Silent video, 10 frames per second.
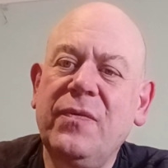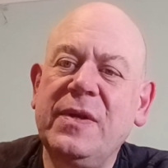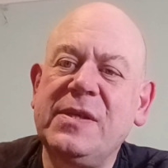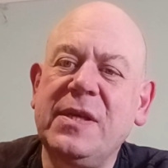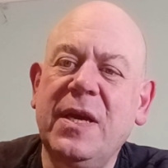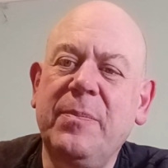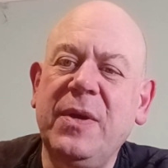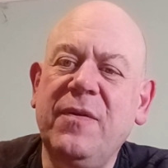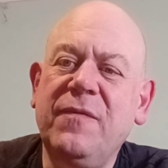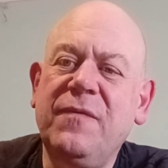there's a
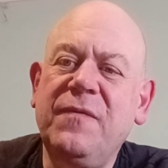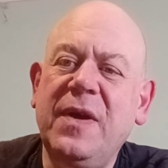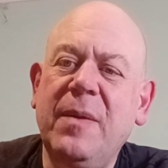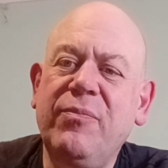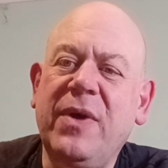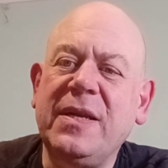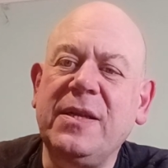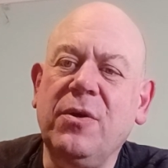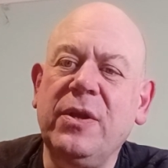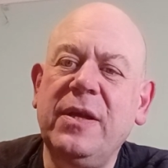bit of uh,
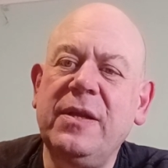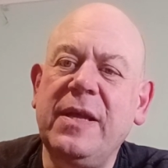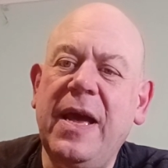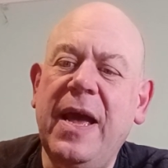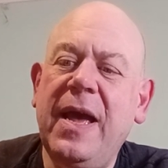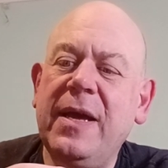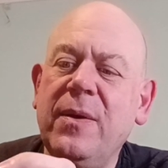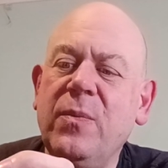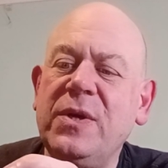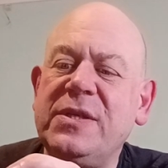branding on it there,
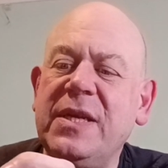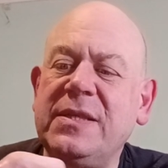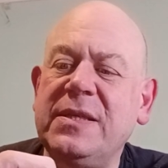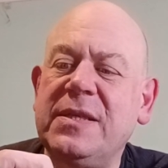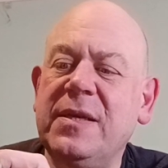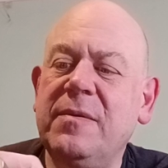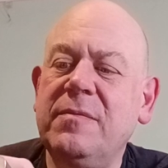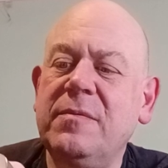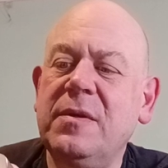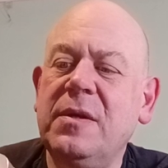which says it's a
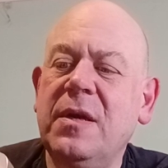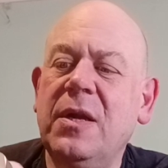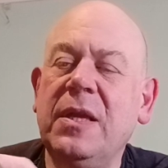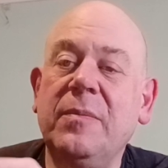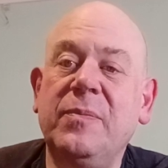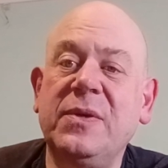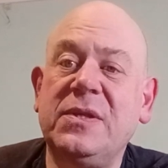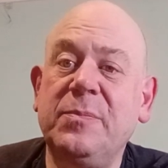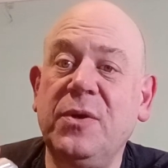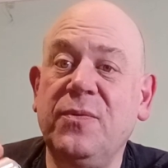
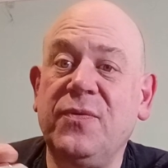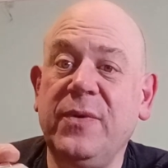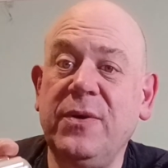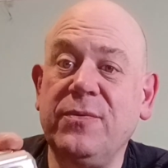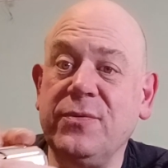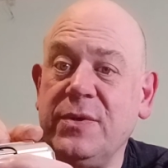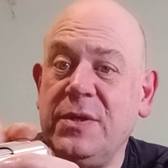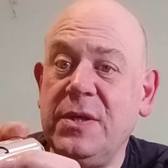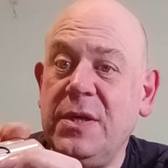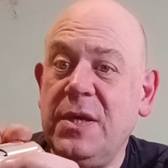Olympus Mju 300.
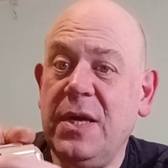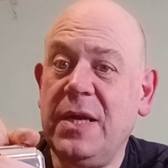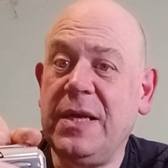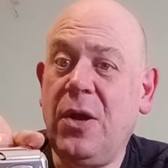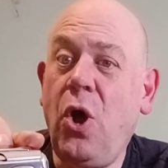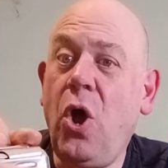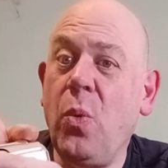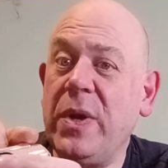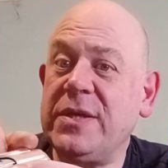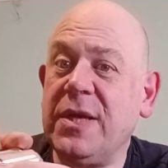And that
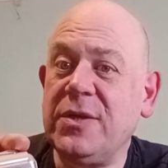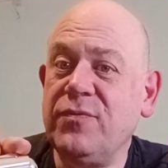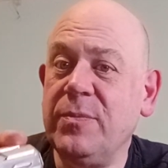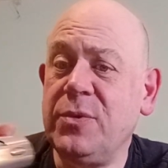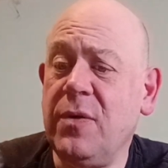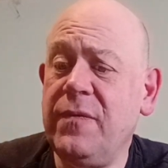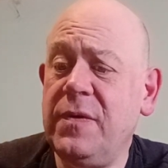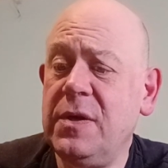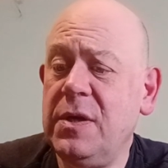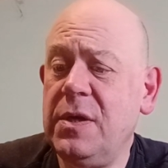always gets rubbed off.
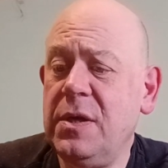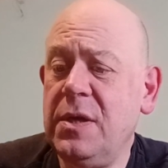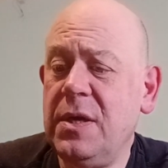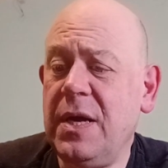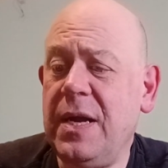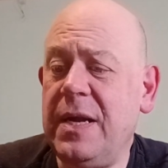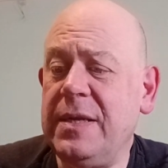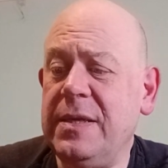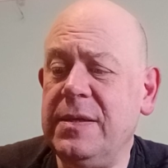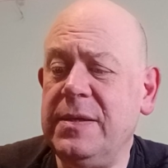
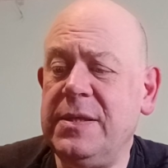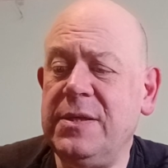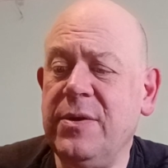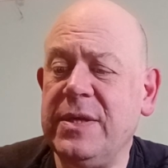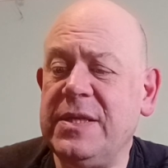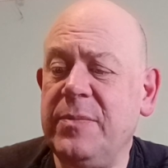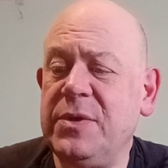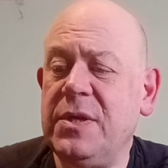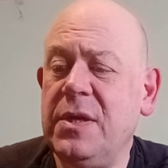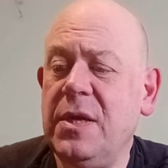And this is no
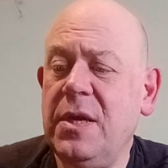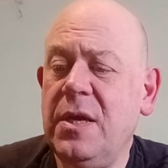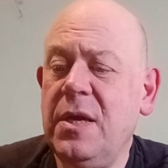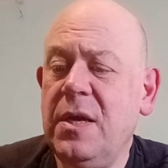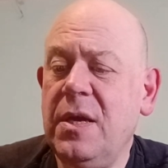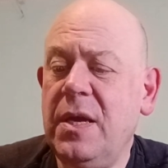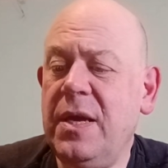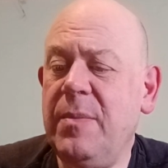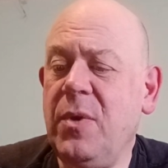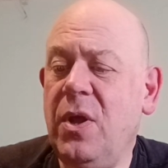exception.
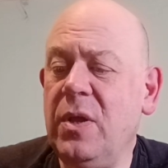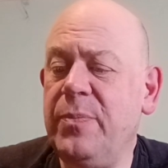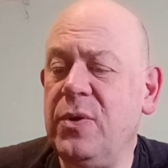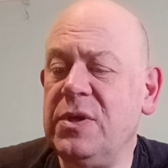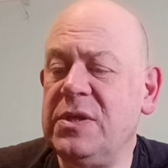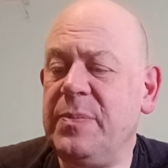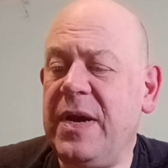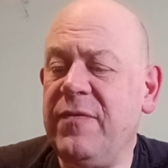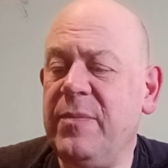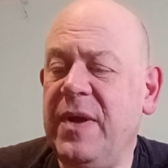Um, all the buttons
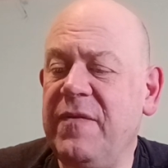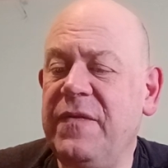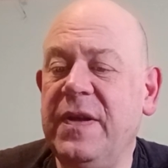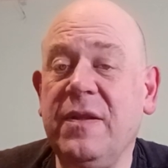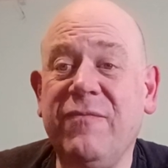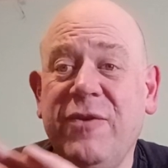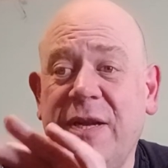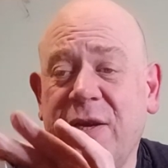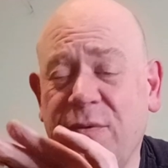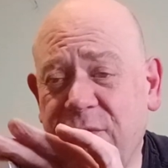apart from that feel
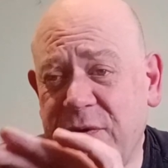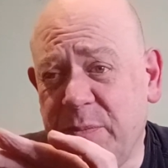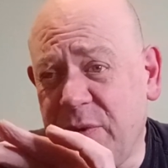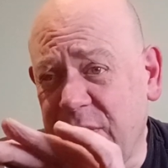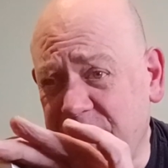really comfortable